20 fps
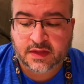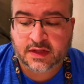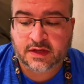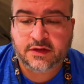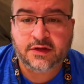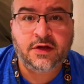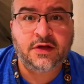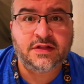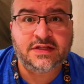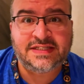
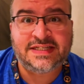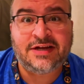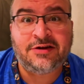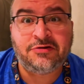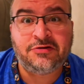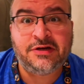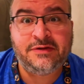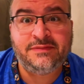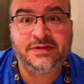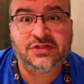You know, the sour
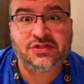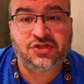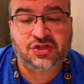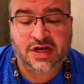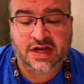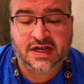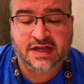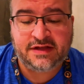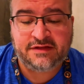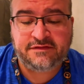cream and
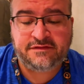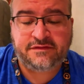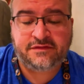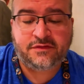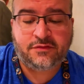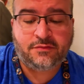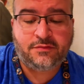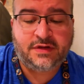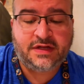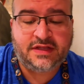chive
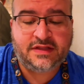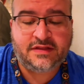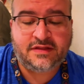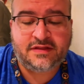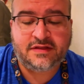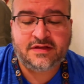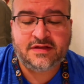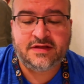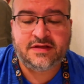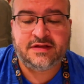with,
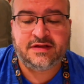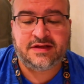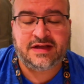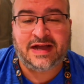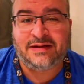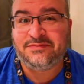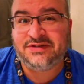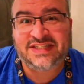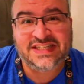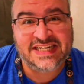
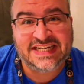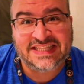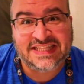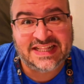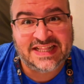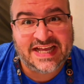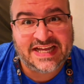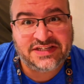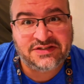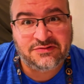I'm just gonna eat the
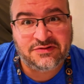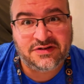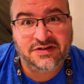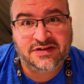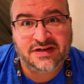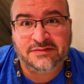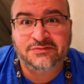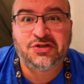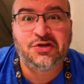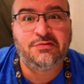last one.
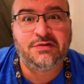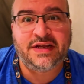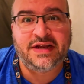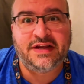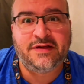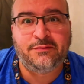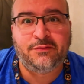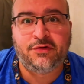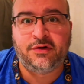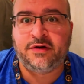I'm sure we can
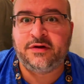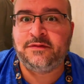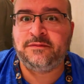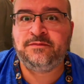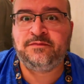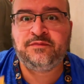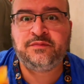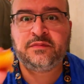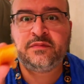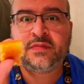get more.
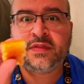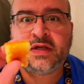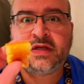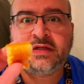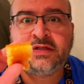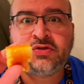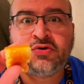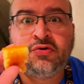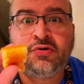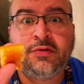
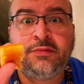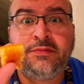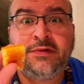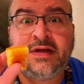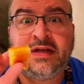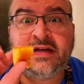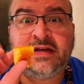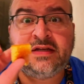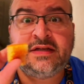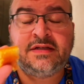This
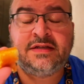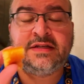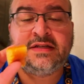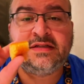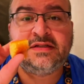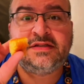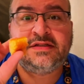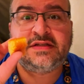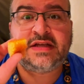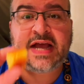cornbread
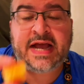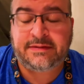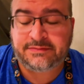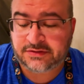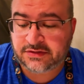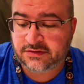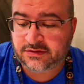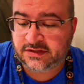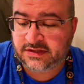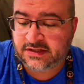is
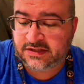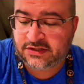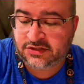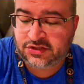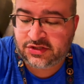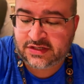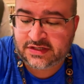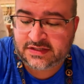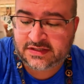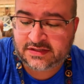absolutely
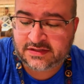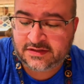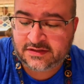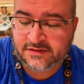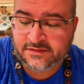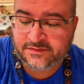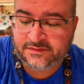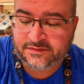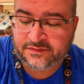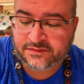delicious.
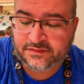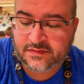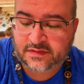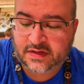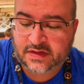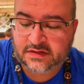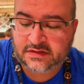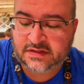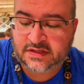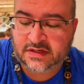
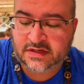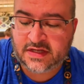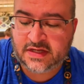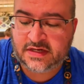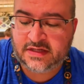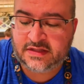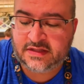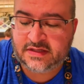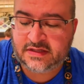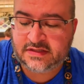Dunk it
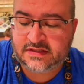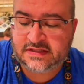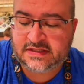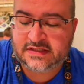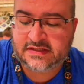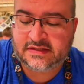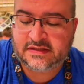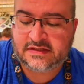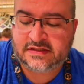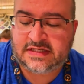in
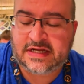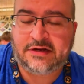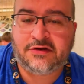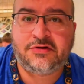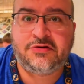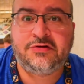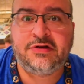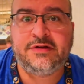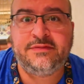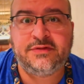this sour
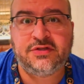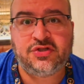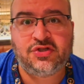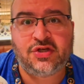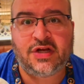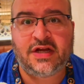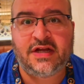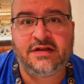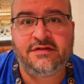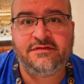cream and
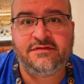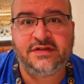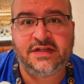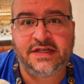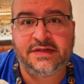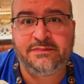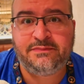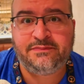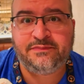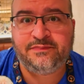chive dip.